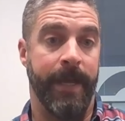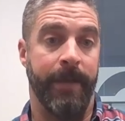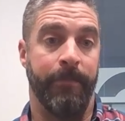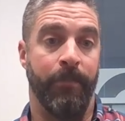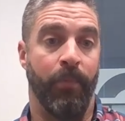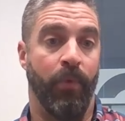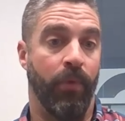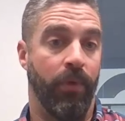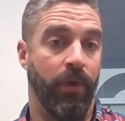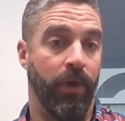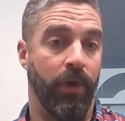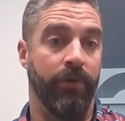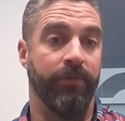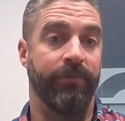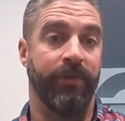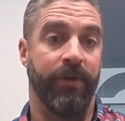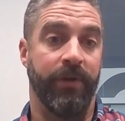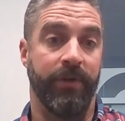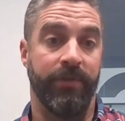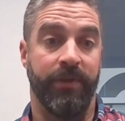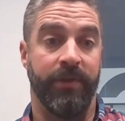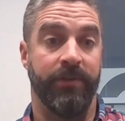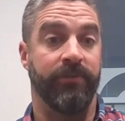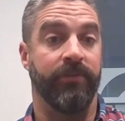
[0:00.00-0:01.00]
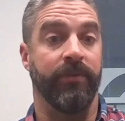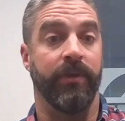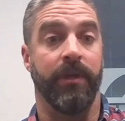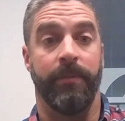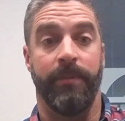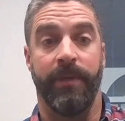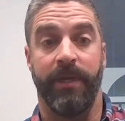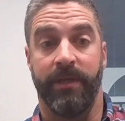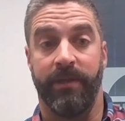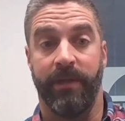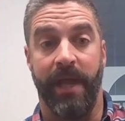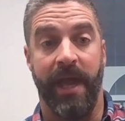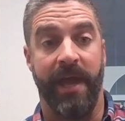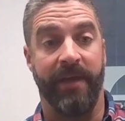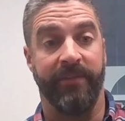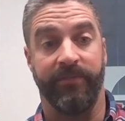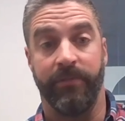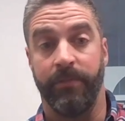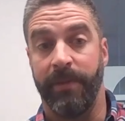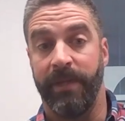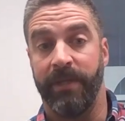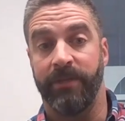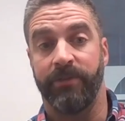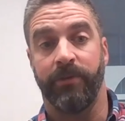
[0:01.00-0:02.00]
And moreover, there's going to
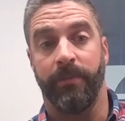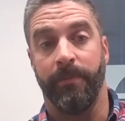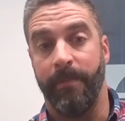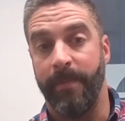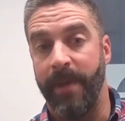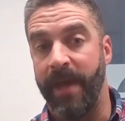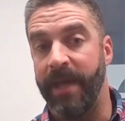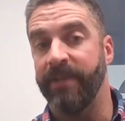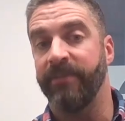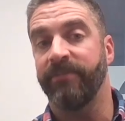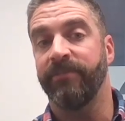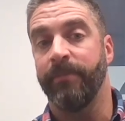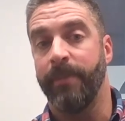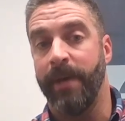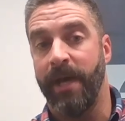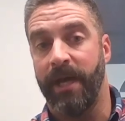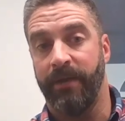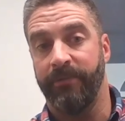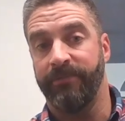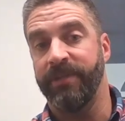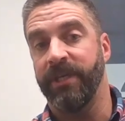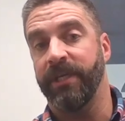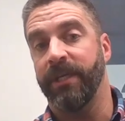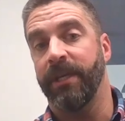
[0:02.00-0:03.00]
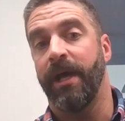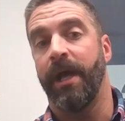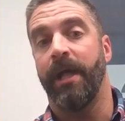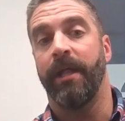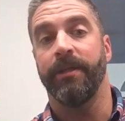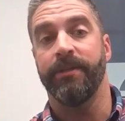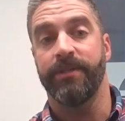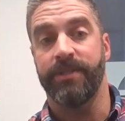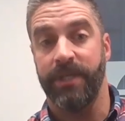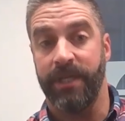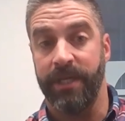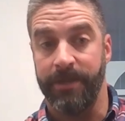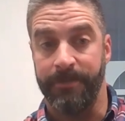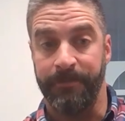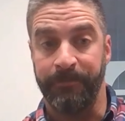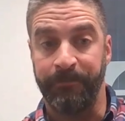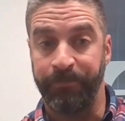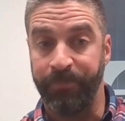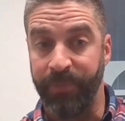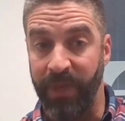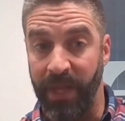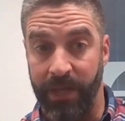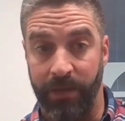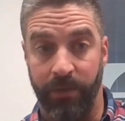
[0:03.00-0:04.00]
have to be a tremendous amount of technology
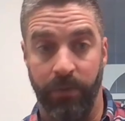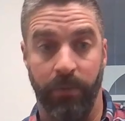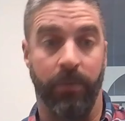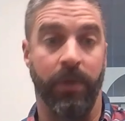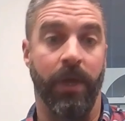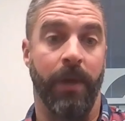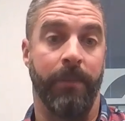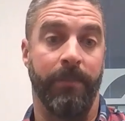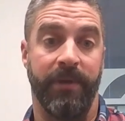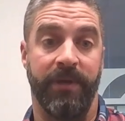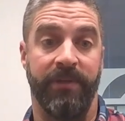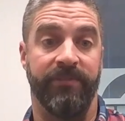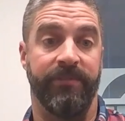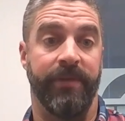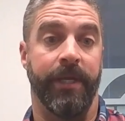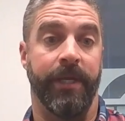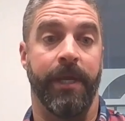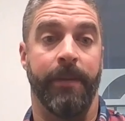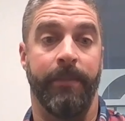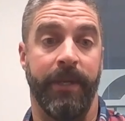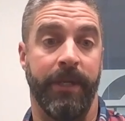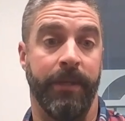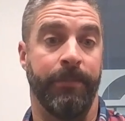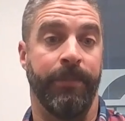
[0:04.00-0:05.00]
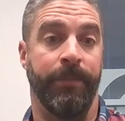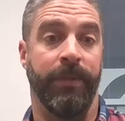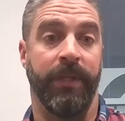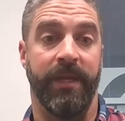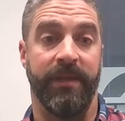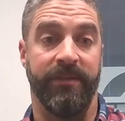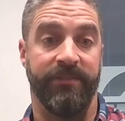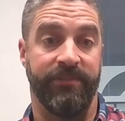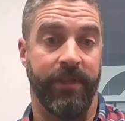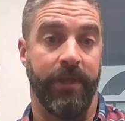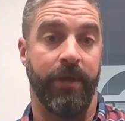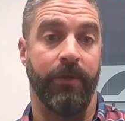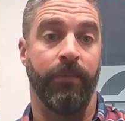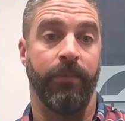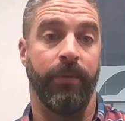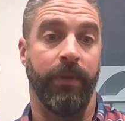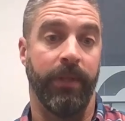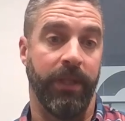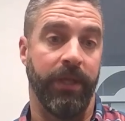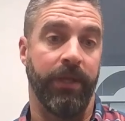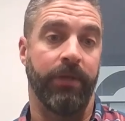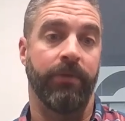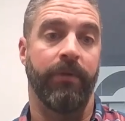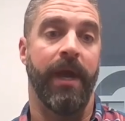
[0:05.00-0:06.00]
and new companies that come into place that are
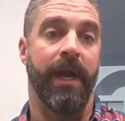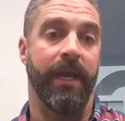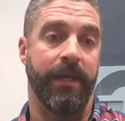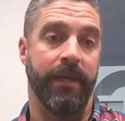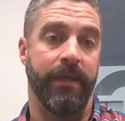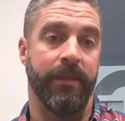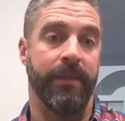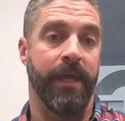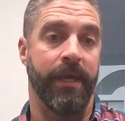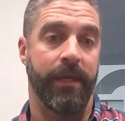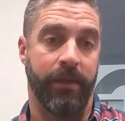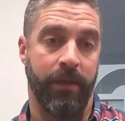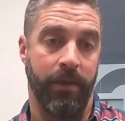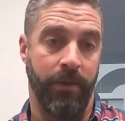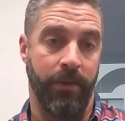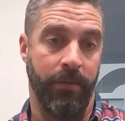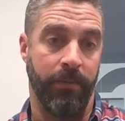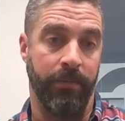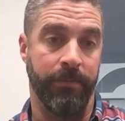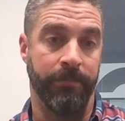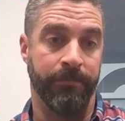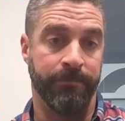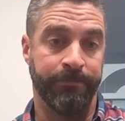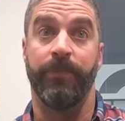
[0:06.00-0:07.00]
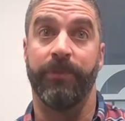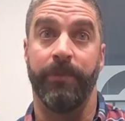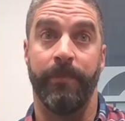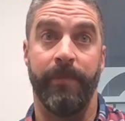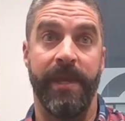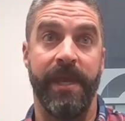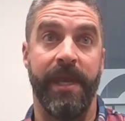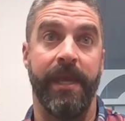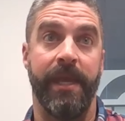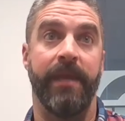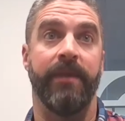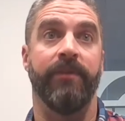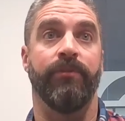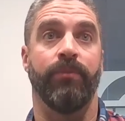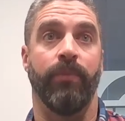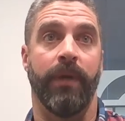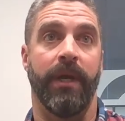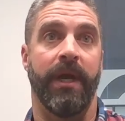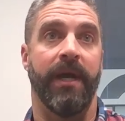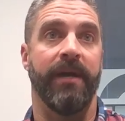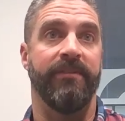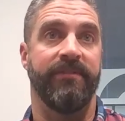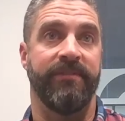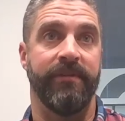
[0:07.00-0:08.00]
really cracking that code. To me, is
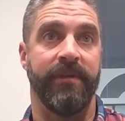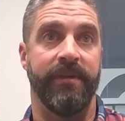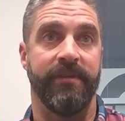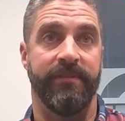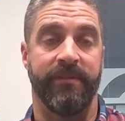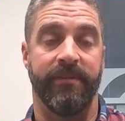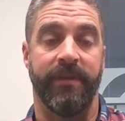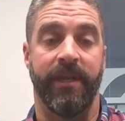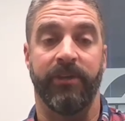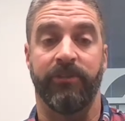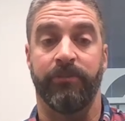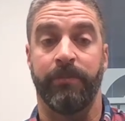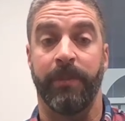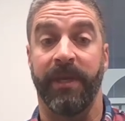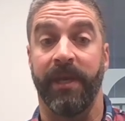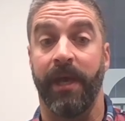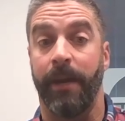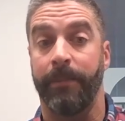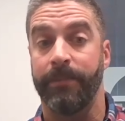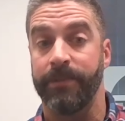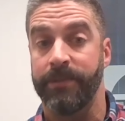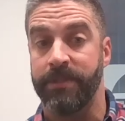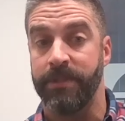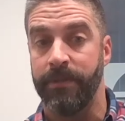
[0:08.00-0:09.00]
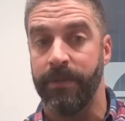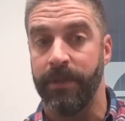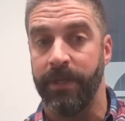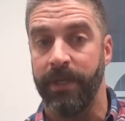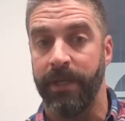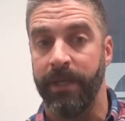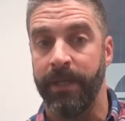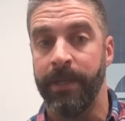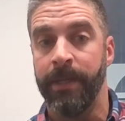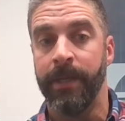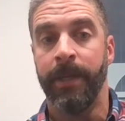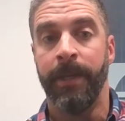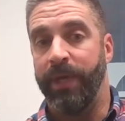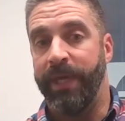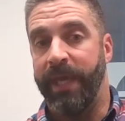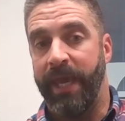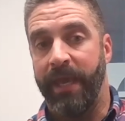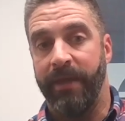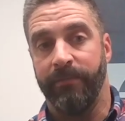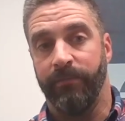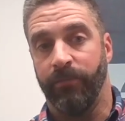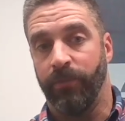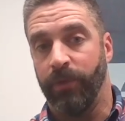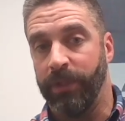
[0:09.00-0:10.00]
what I see as the next big opportunity. We
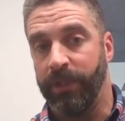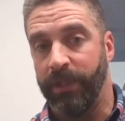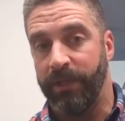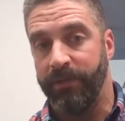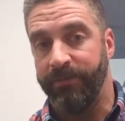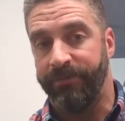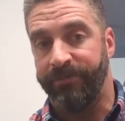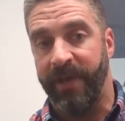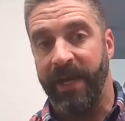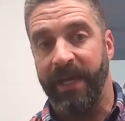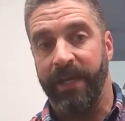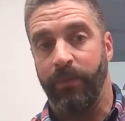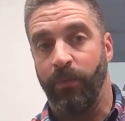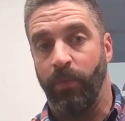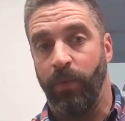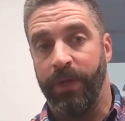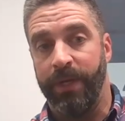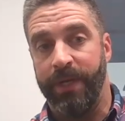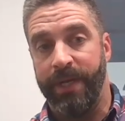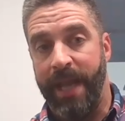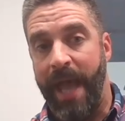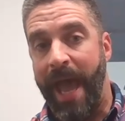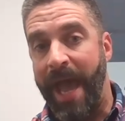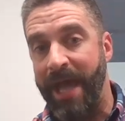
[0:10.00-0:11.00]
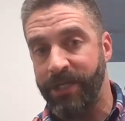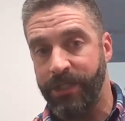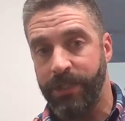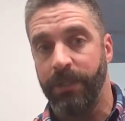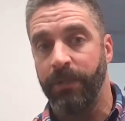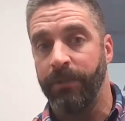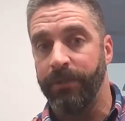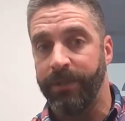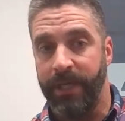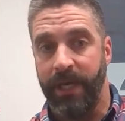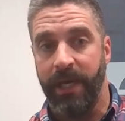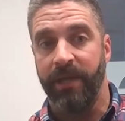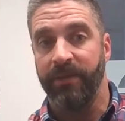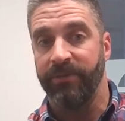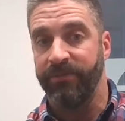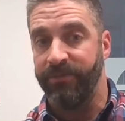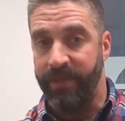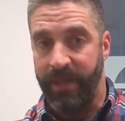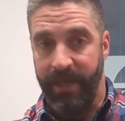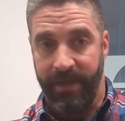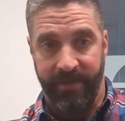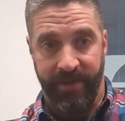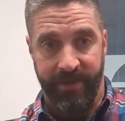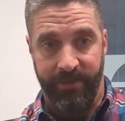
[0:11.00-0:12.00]
can't really affect what national does.
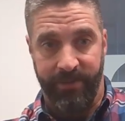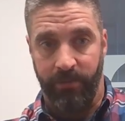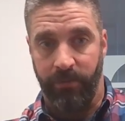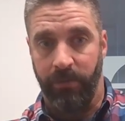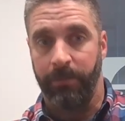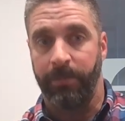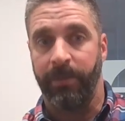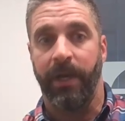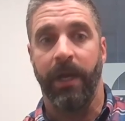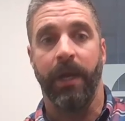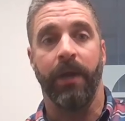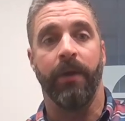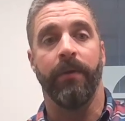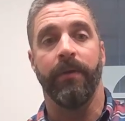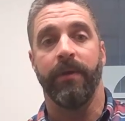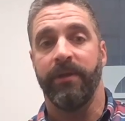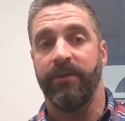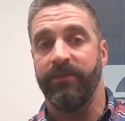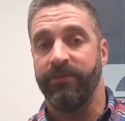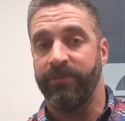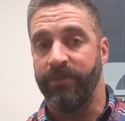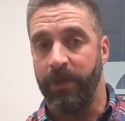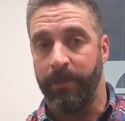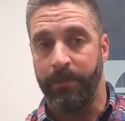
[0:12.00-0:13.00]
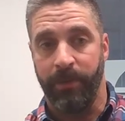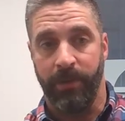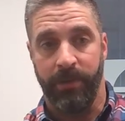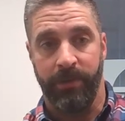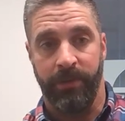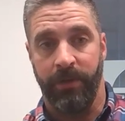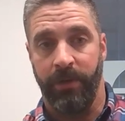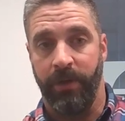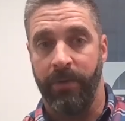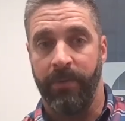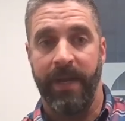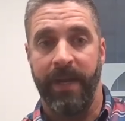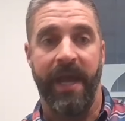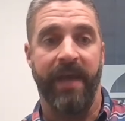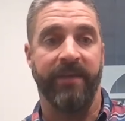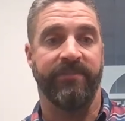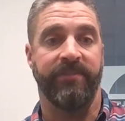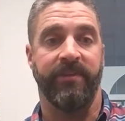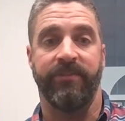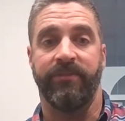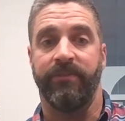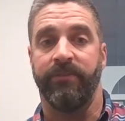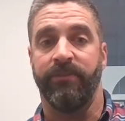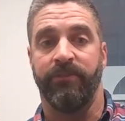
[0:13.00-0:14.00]
They got their own priorities. They're putting their own
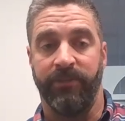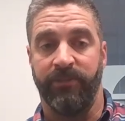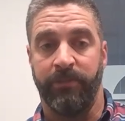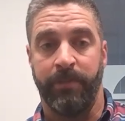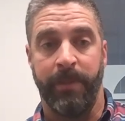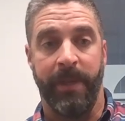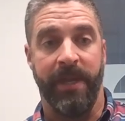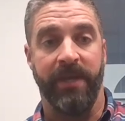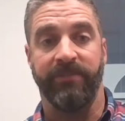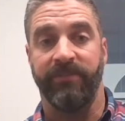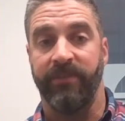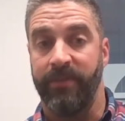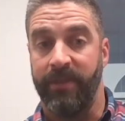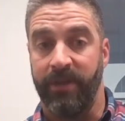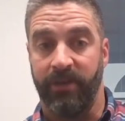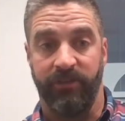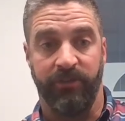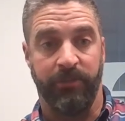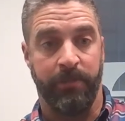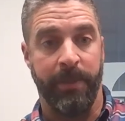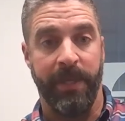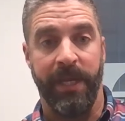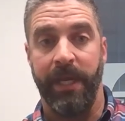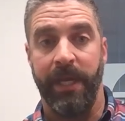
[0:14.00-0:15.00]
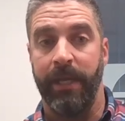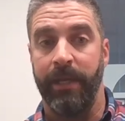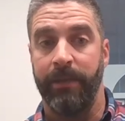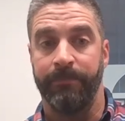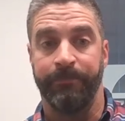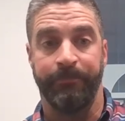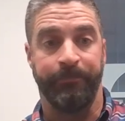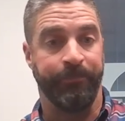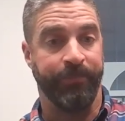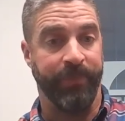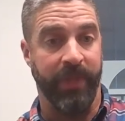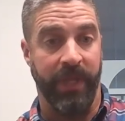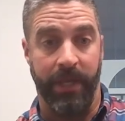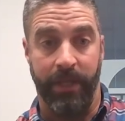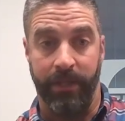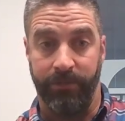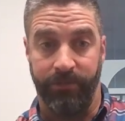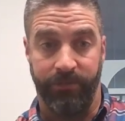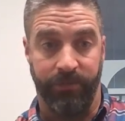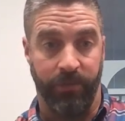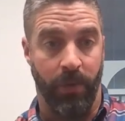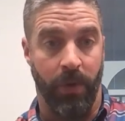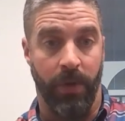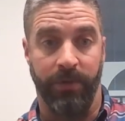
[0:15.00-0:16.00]
assets in space at their speed
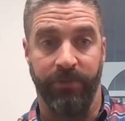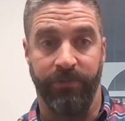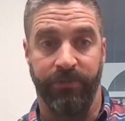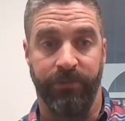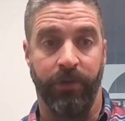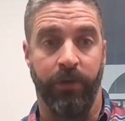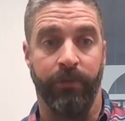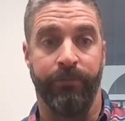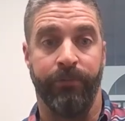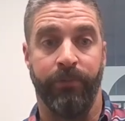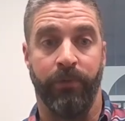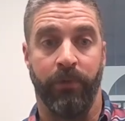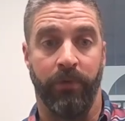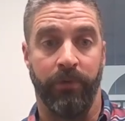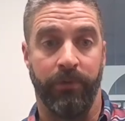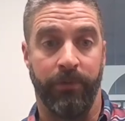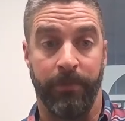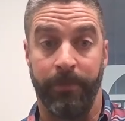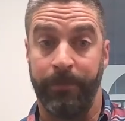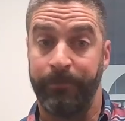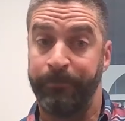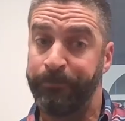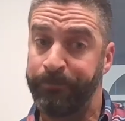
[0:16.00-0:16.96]
and so on and so forth.